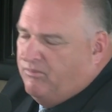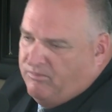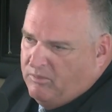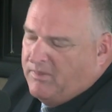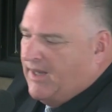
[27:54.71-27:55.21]

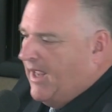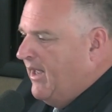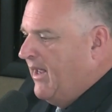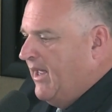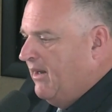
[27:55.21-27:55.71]
From my
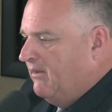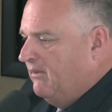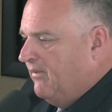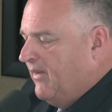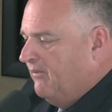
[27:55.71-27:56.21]
dad, I had a
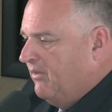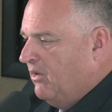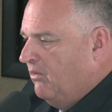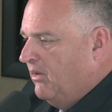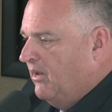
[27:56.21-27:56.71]
thing for
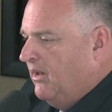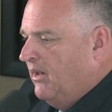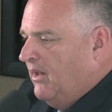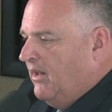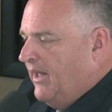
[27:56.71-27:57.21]
court.
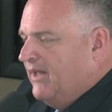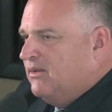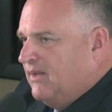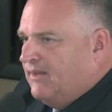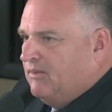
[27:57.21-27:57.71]
He
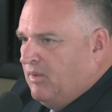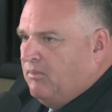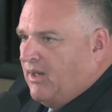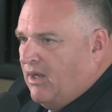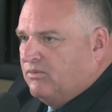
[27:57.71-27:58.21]
selected me
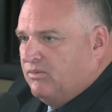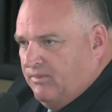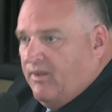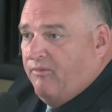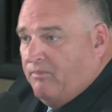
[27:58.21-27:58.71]
because
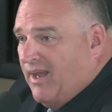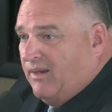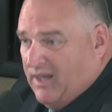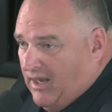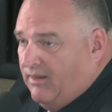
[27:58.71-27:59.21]
of my
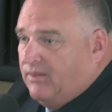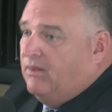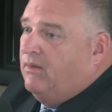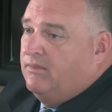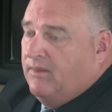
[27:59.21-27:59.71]

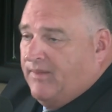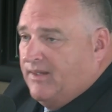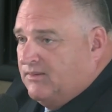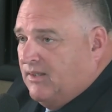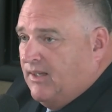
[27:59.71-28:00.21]
character and the
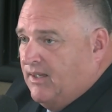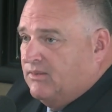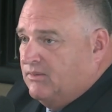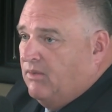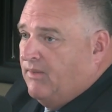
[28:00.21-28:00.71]
things that he
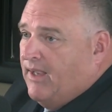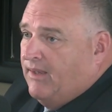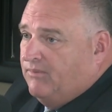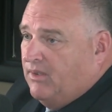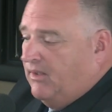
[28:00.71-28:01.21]
has known I
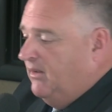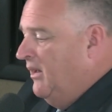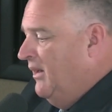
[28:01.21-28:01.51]
have done.